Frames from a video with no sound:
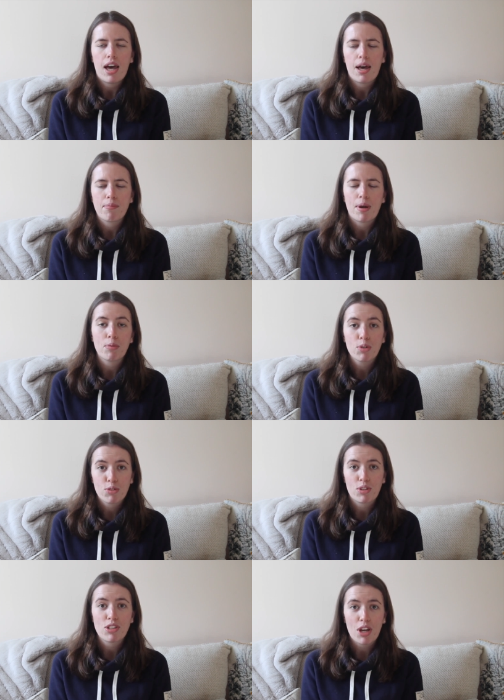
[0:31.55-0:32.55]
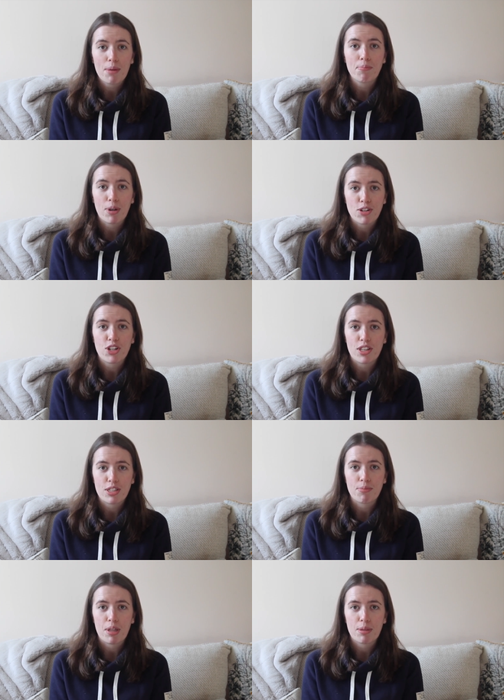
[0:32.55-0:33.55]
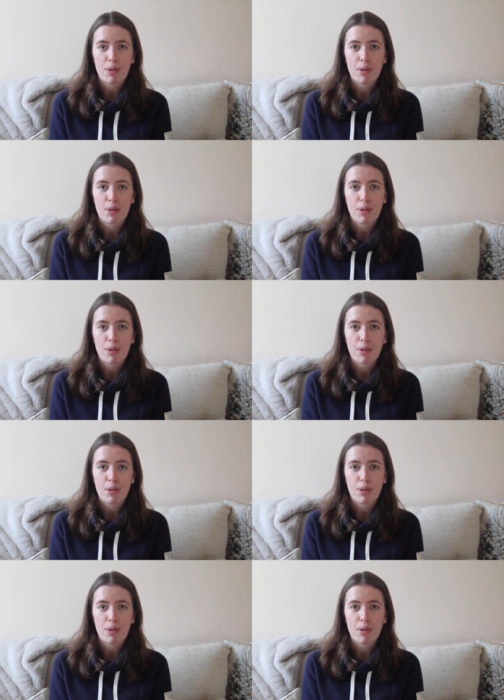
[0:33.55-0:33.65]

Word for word: um, I'm also on a tight budget this month